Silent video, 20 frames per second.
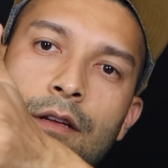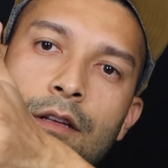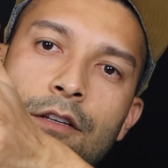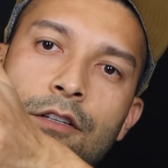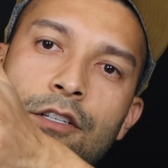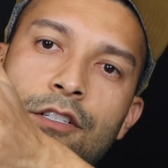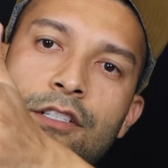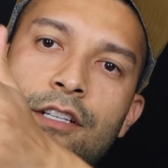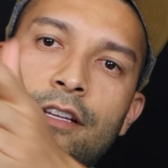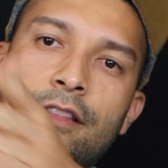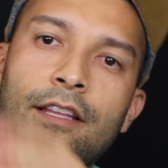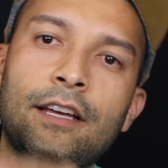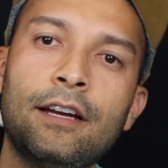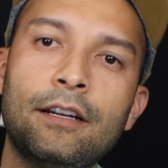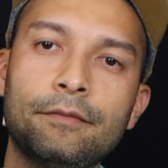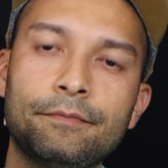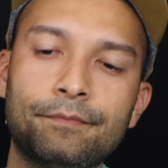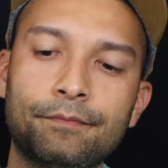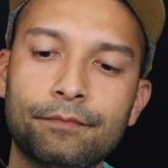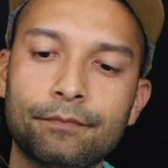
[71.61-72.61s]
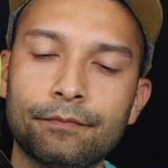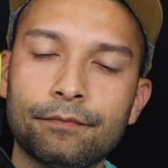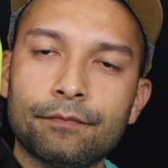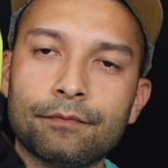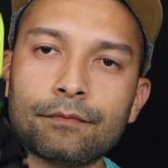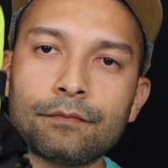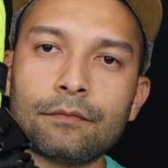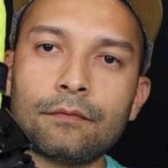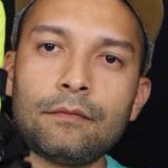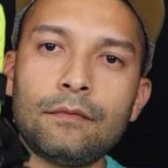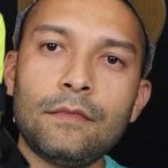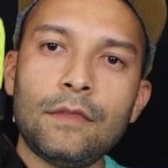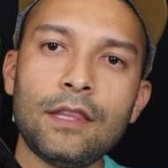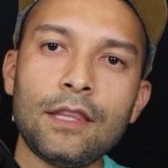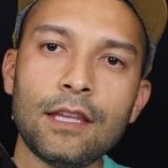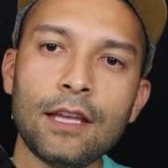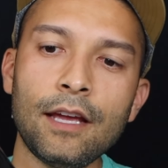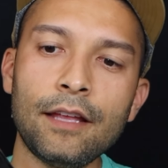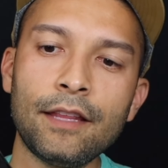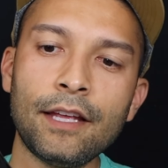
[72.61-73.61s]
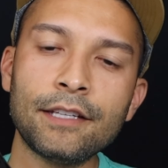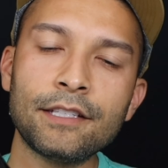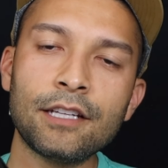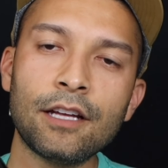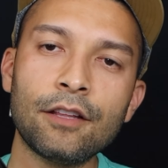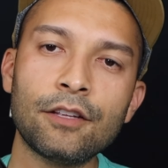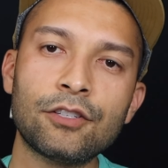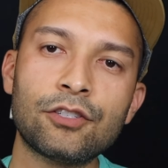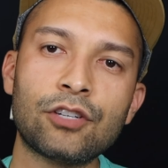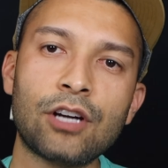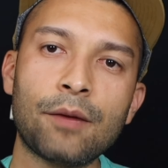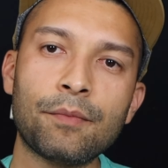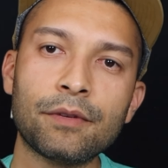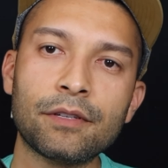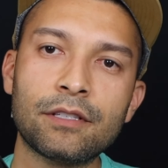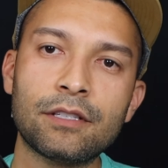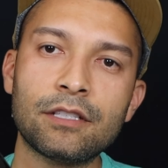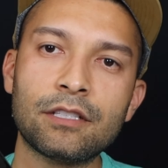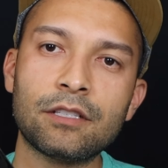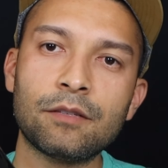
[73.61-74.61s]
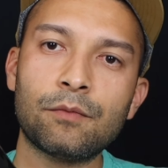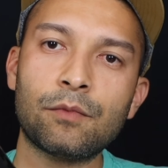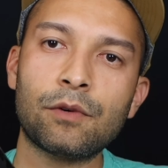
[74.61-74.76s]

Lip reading: just like that. And that's how the strapping system